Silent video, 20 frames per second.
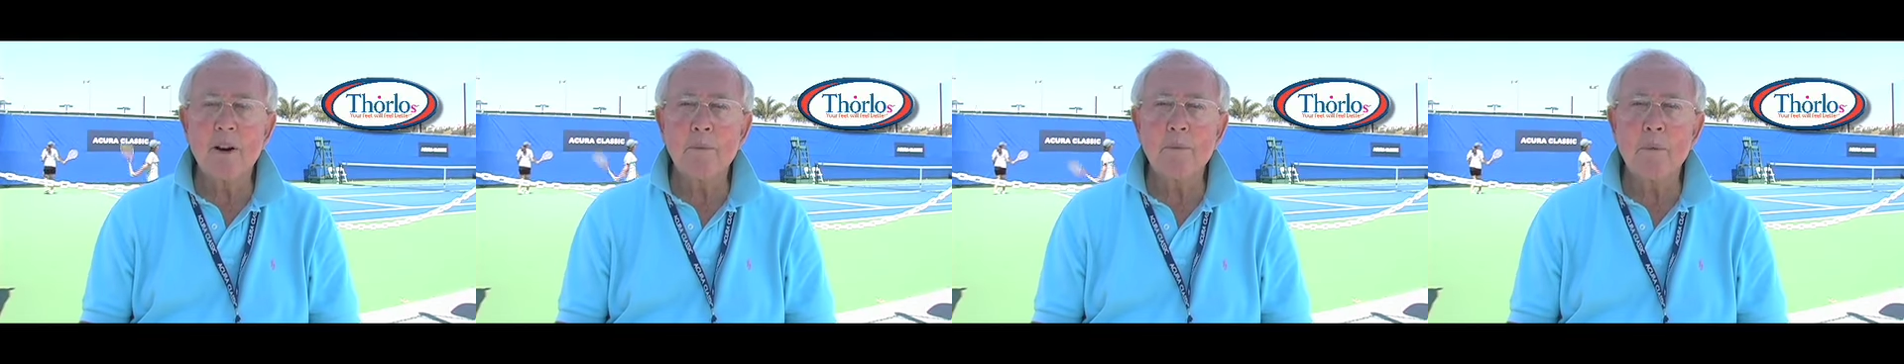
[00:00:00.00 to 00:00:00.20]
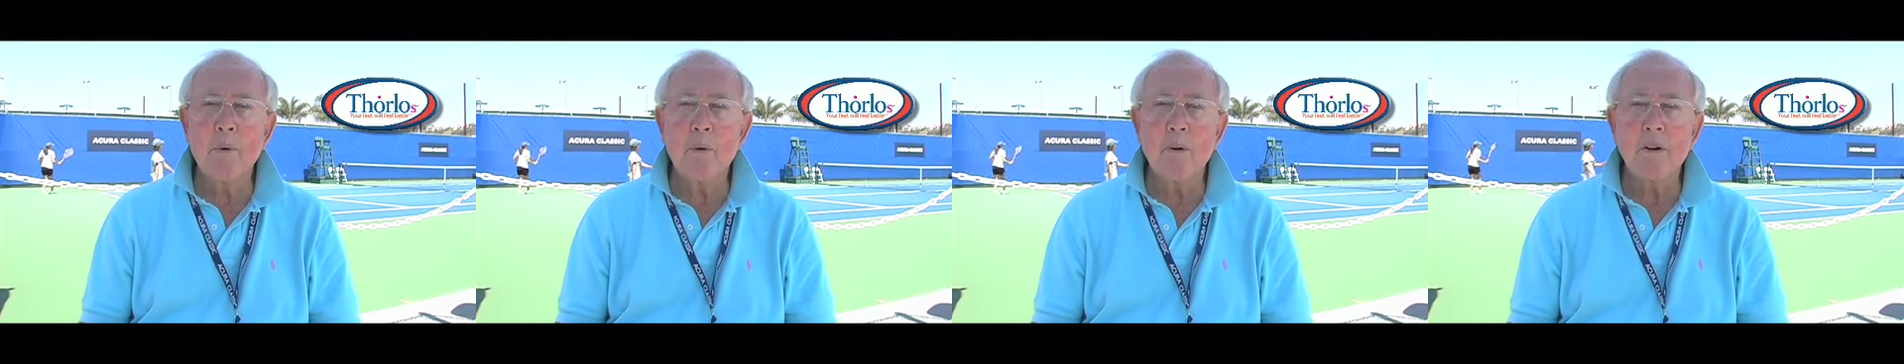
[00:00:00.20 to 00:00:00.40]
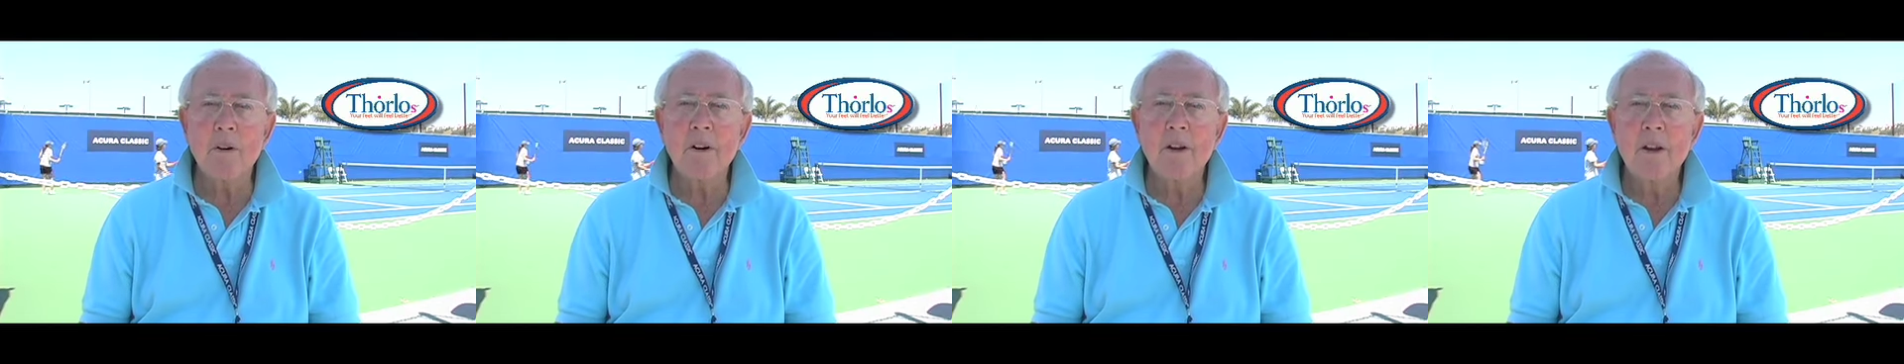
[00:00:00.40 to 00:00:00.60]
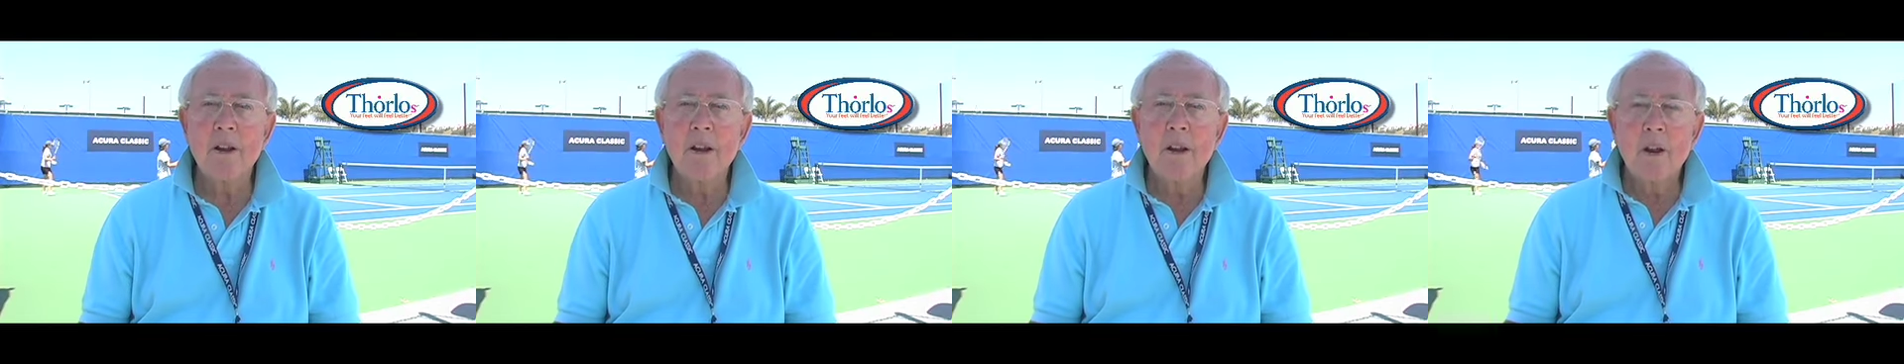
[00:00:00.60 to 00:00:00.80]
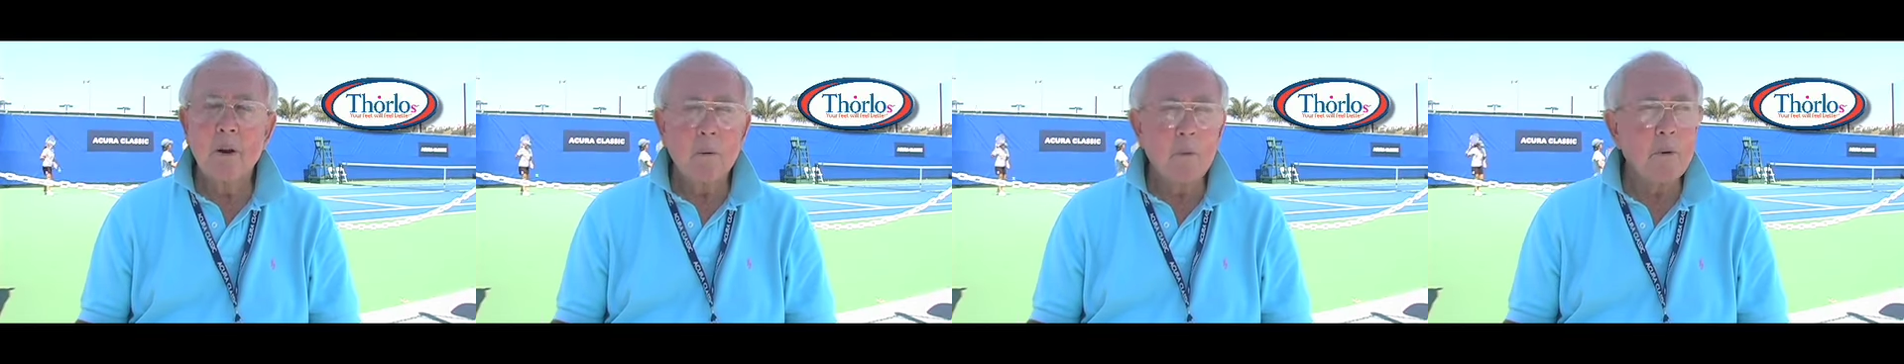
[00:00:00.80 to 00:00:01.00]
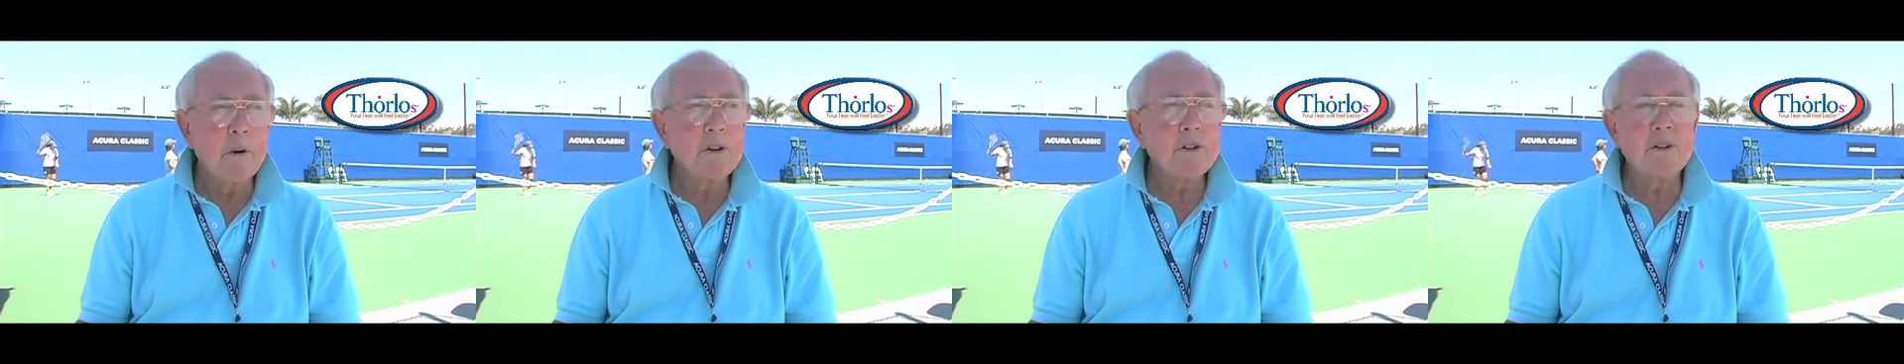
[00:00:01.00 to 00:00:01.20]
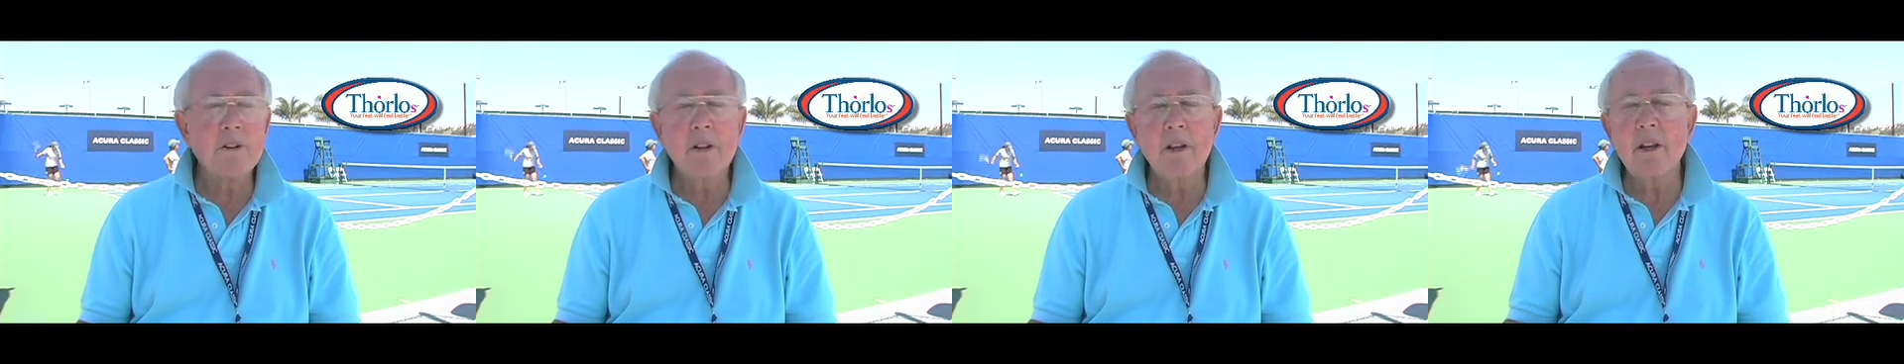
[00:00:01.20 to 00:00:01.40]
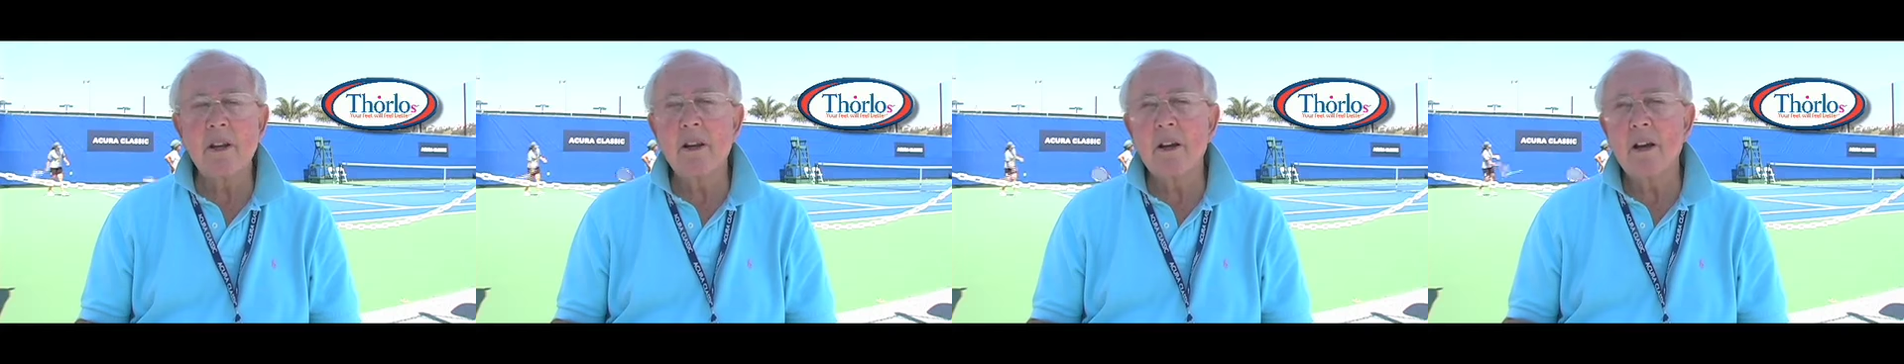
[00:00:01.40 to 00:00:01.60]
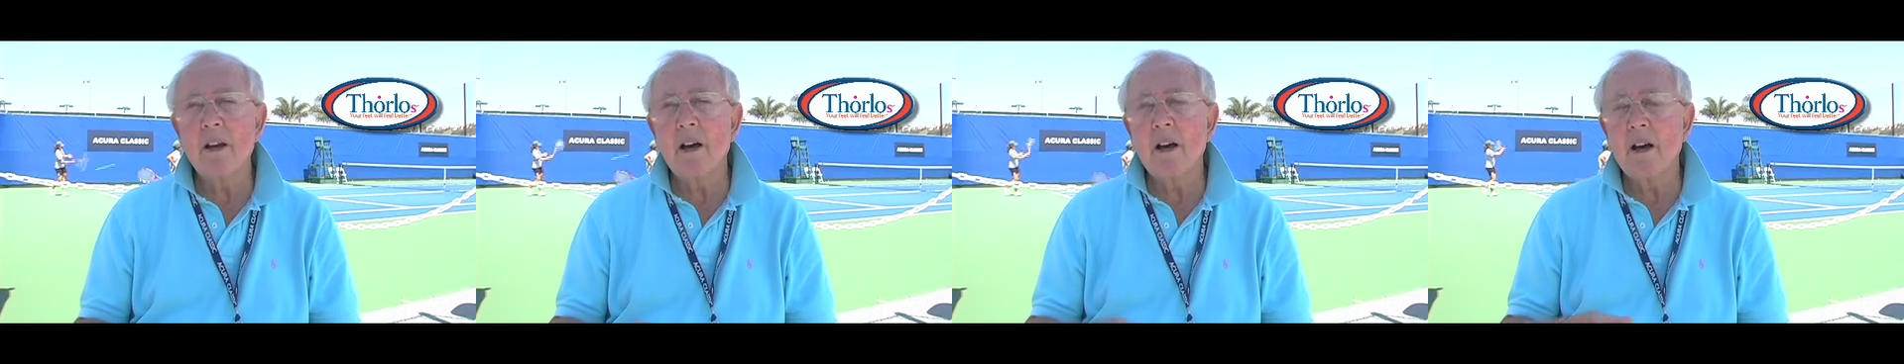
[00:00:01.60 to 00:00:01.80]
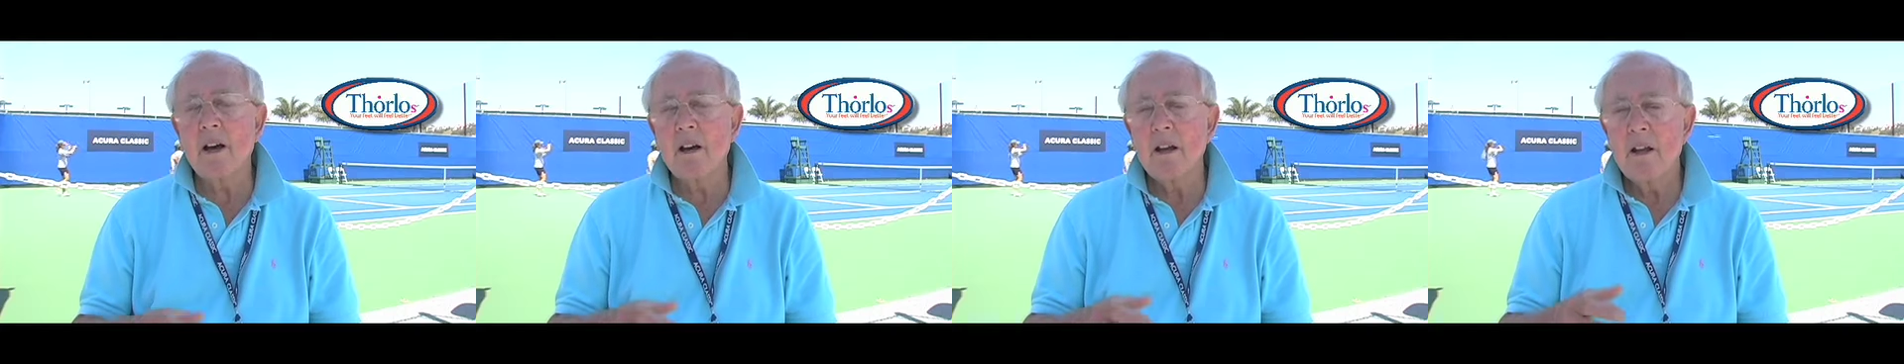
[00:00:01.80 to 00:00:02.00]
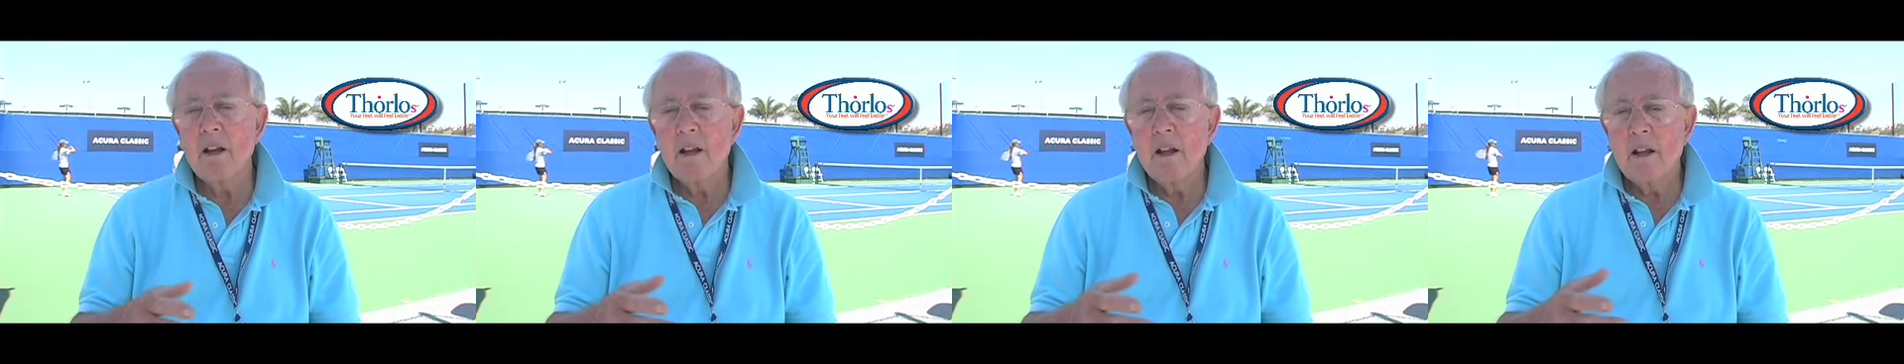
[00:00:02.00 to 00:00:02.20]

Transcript: important, which the